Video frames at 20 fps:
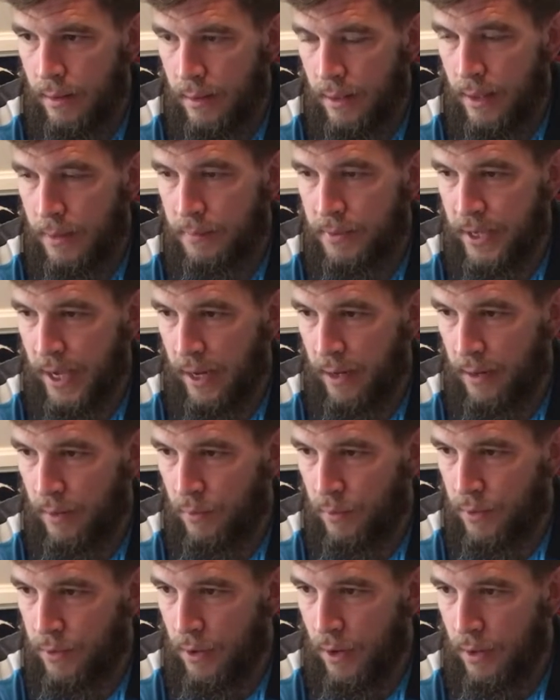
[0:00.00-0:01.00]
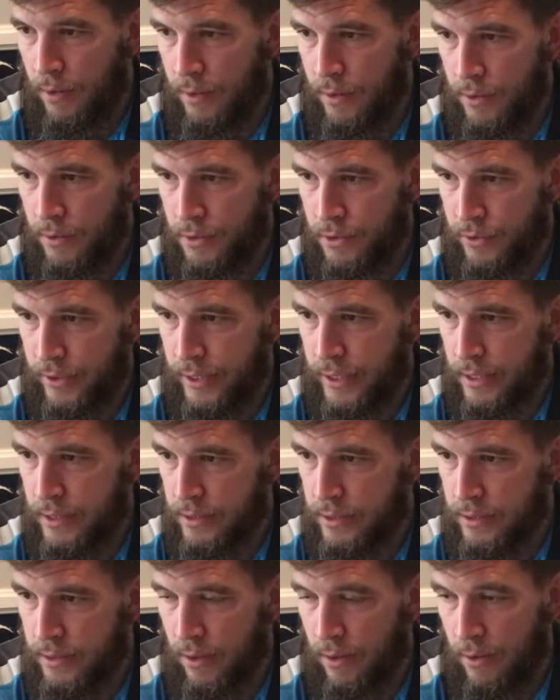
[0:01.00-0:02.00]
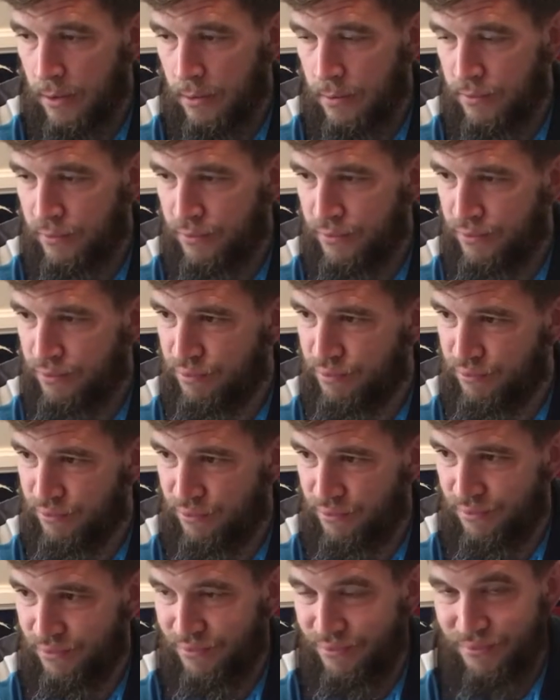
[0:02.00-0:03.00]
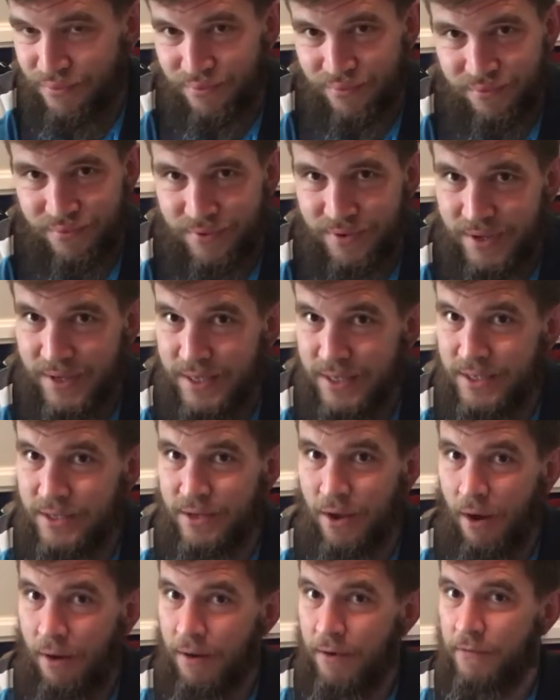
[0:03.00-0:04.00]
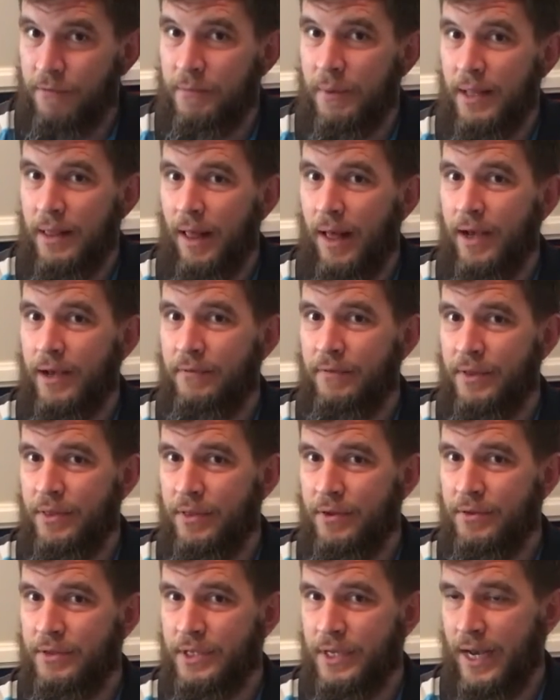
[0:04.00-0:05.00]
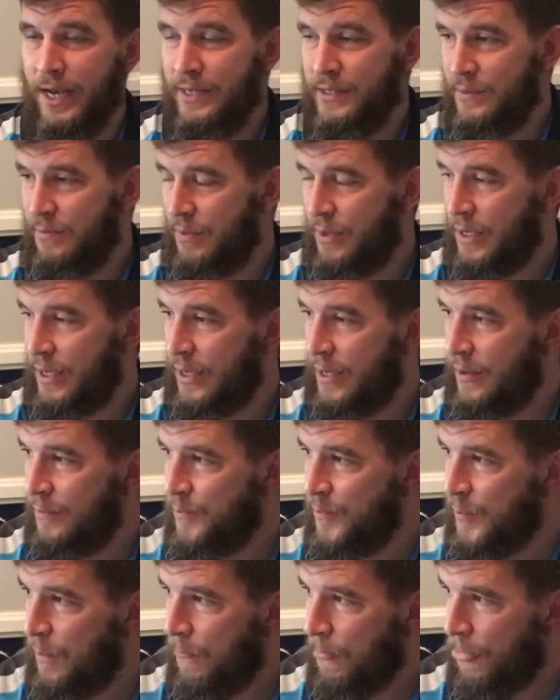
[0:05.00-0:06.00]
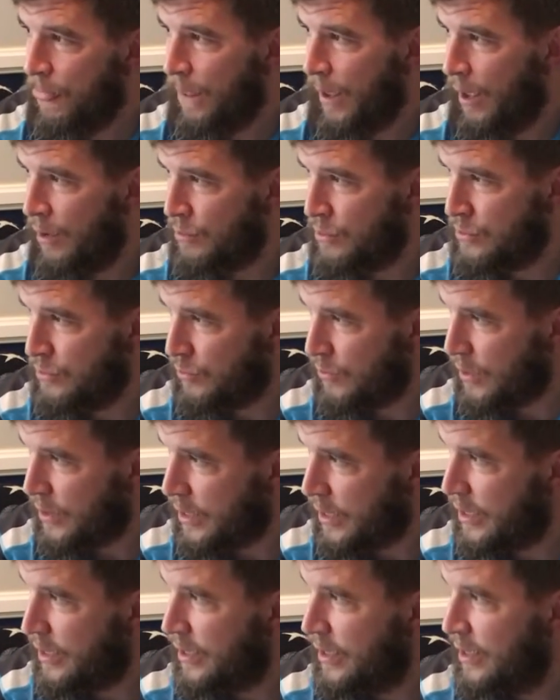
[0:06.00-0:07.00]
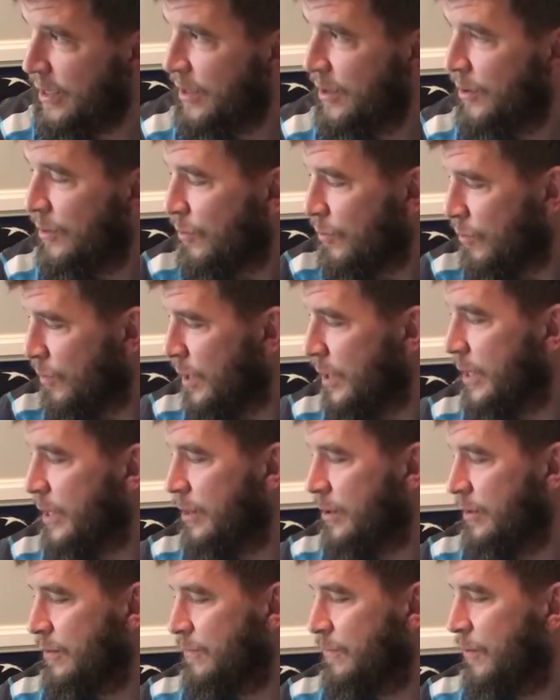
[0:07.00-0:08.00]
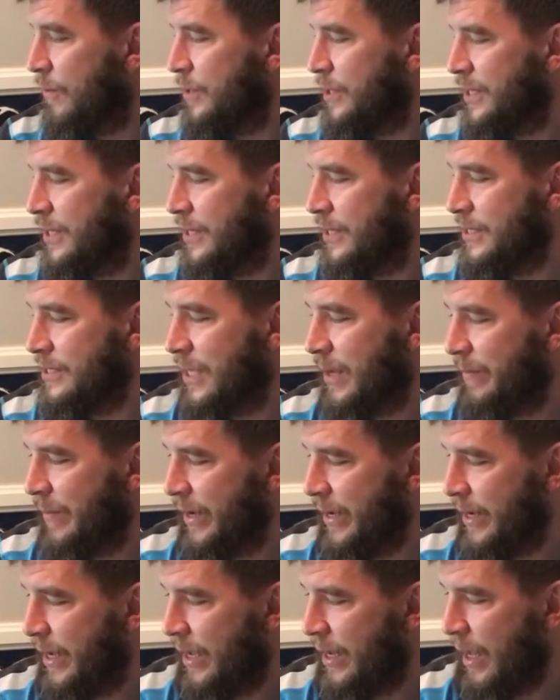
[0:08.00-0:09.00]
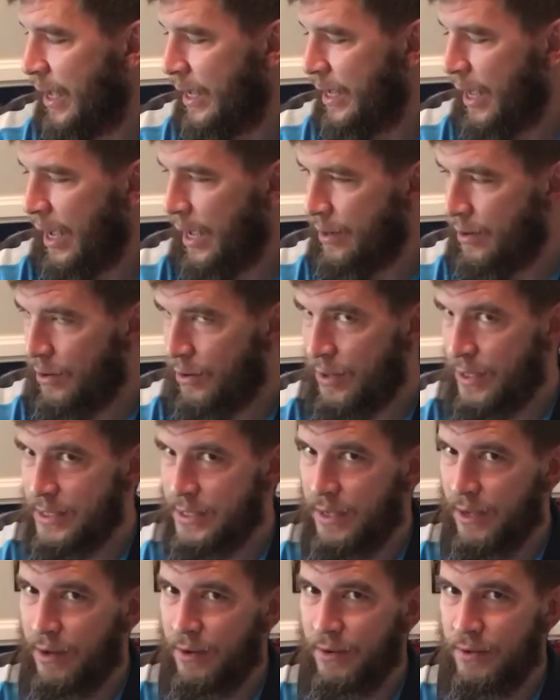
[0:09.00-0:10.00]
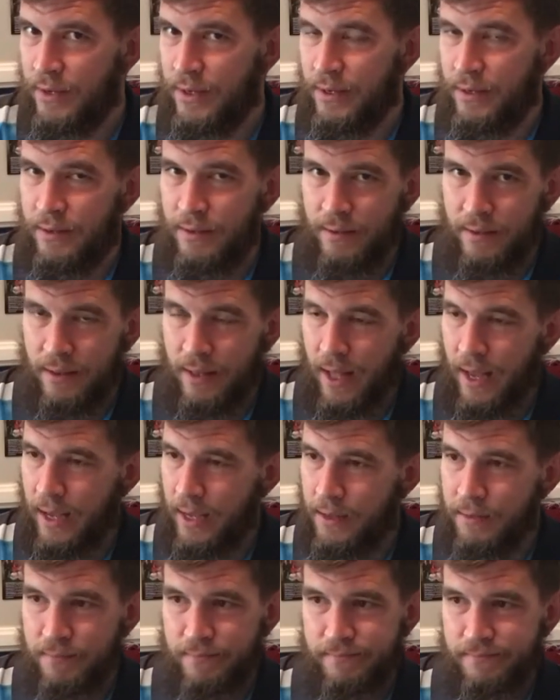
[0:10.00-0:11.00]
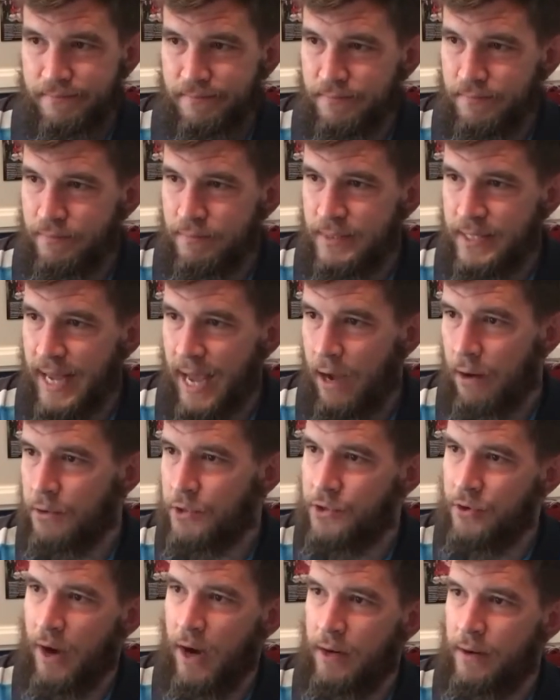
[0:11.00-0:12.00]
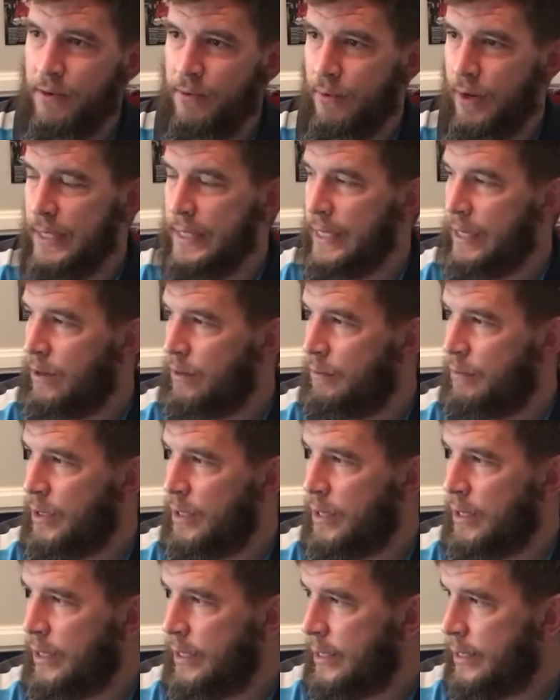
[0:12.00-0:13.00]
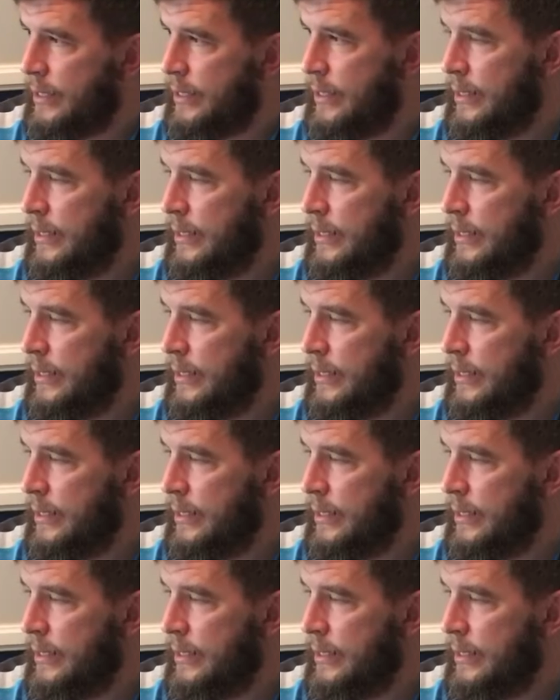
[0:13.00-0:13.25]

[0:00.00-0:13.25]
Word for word: updated with all the new drinks. So sorry for my lack of enthusiasm, but I was really, really looking forward to this. I mean, I, I, I know I sound like downtrodden right now, but like